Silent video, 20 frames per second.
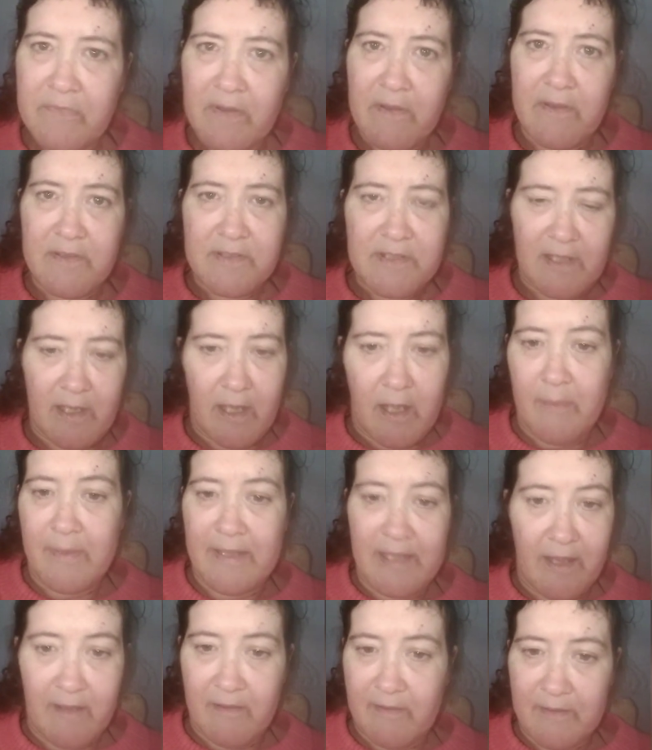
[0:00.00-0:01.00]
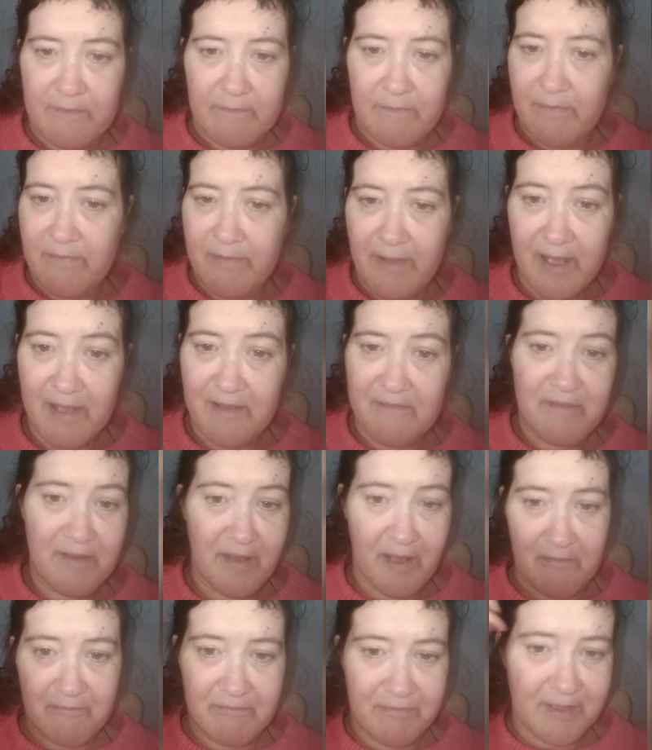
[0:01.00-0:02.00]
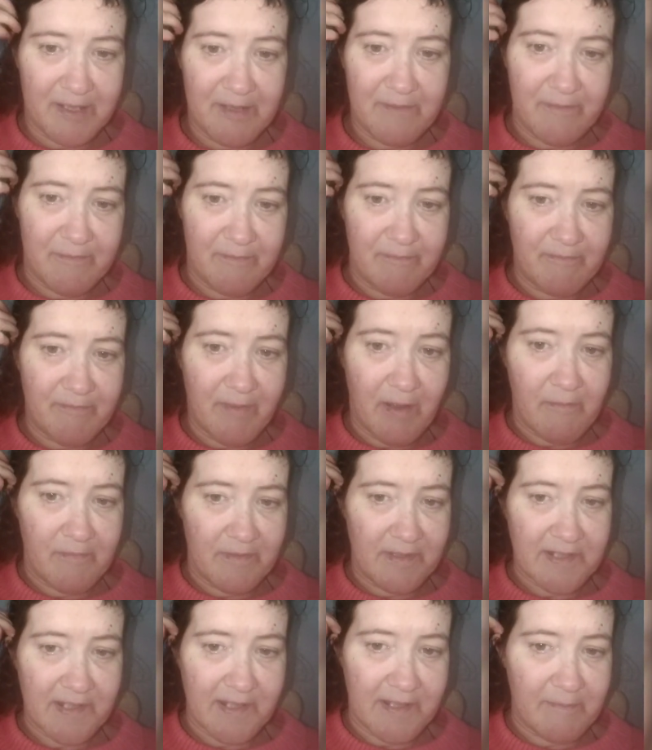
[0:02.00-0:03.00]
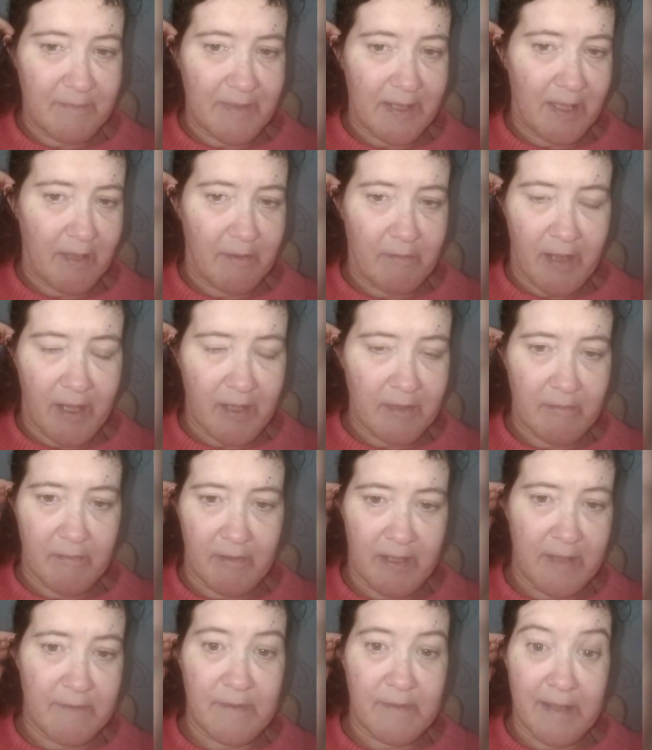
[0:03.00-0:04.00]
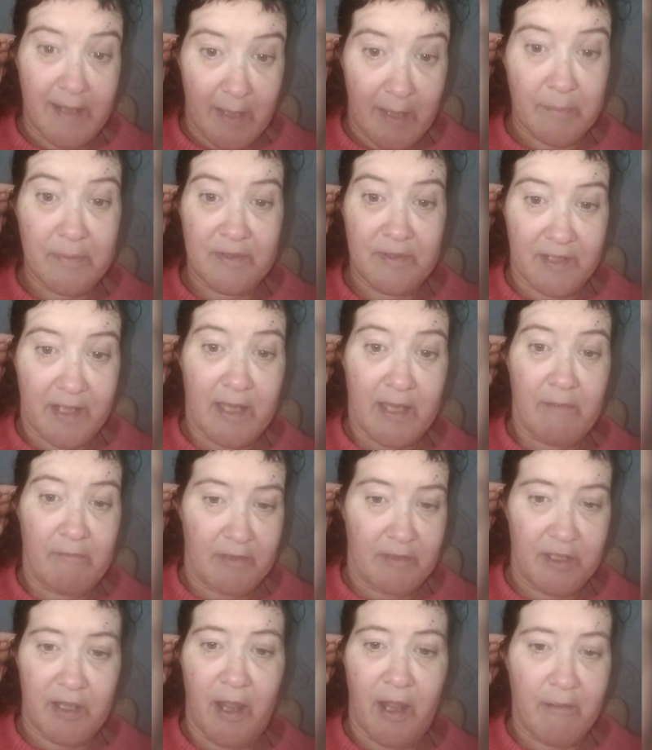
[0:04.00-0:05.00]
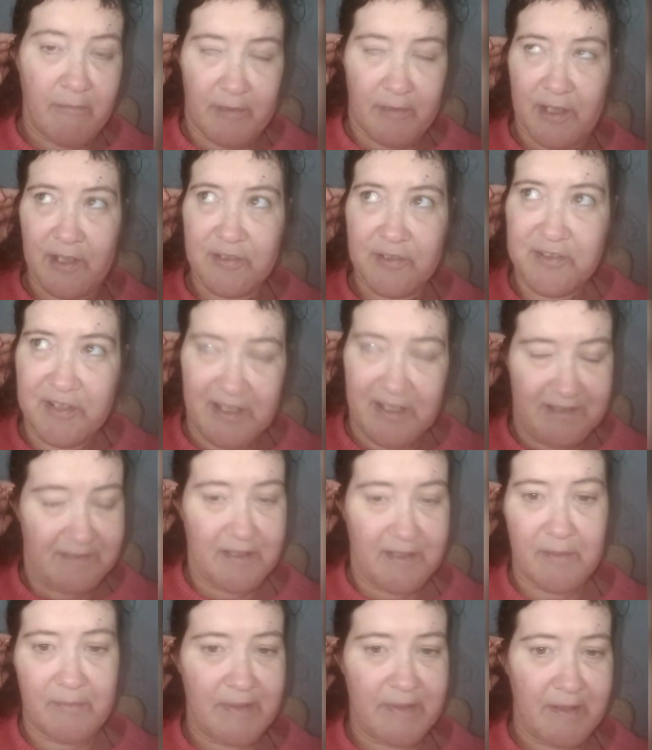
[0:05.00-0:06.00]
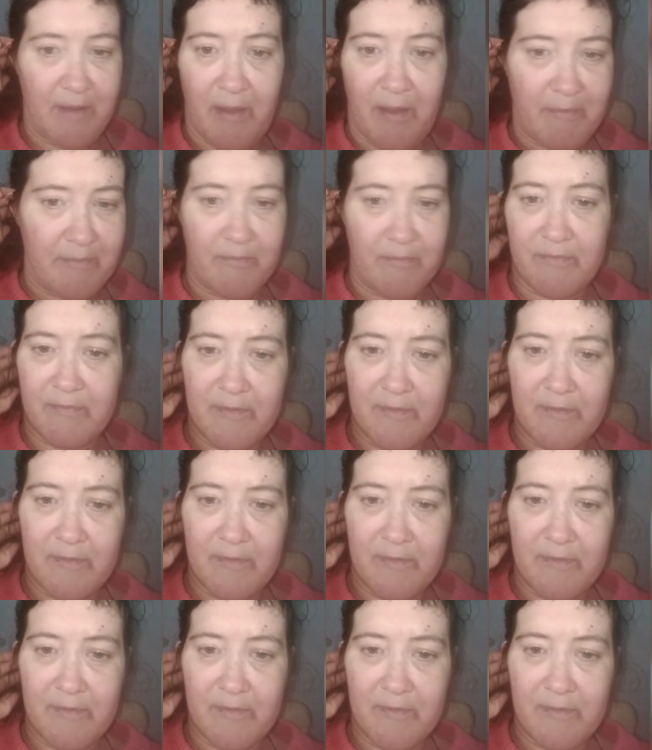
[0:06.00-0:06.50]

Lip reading: it's about, I mean, now if obviously, I mean, I know if it happened again, I would literally be up.